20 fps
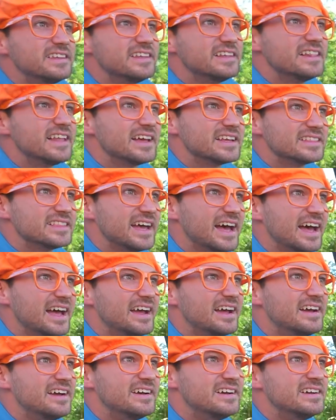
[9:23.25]
You like that?
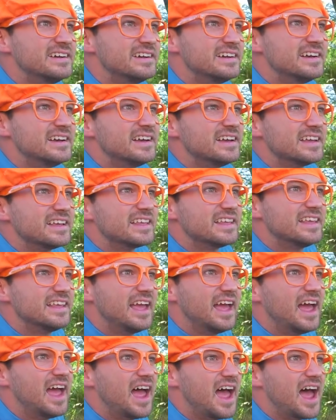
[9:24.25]

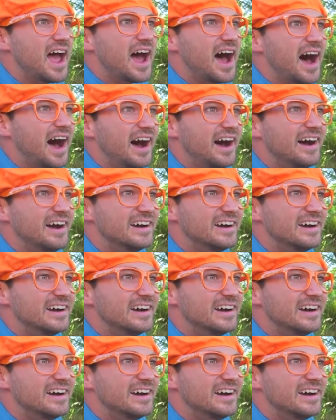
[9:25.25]
Yeah.